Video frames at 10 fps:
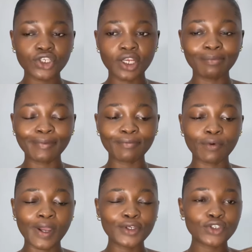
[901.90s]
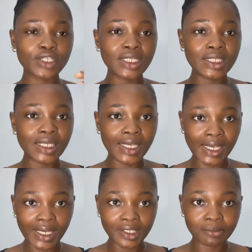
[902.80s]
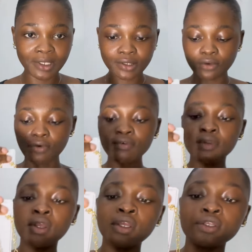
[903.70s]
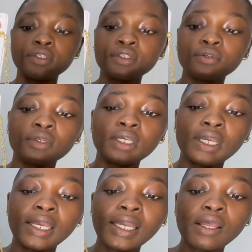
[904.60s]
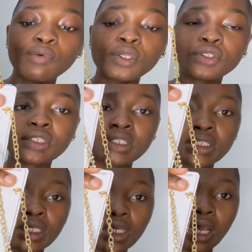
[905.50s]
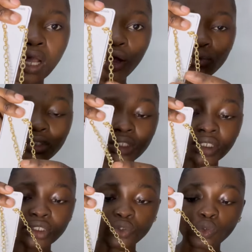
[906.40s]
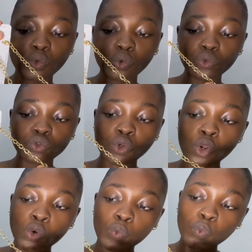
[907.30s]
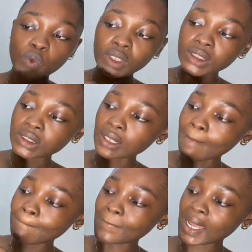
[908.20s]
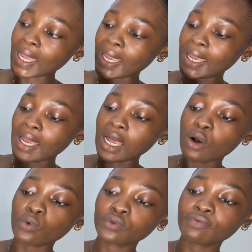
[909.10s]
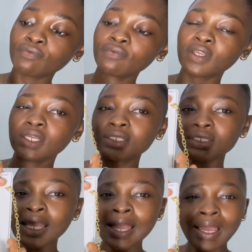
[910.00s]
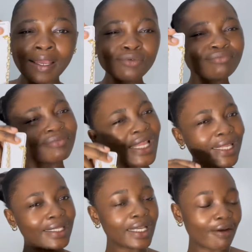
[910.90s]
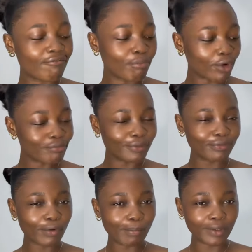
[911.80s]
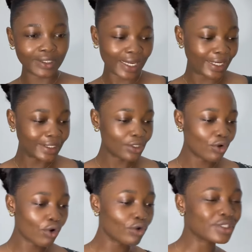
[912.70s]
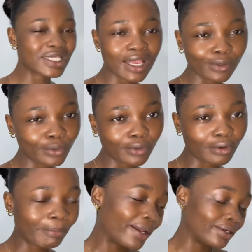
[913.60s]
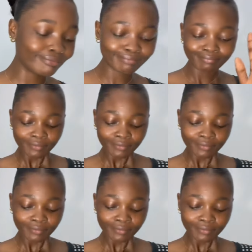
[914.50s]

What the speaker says: chain before. I usually layer it myself. So yeah, I can't wait to see how this goes with my outfit. I think I've bought before, but then it all tangled up and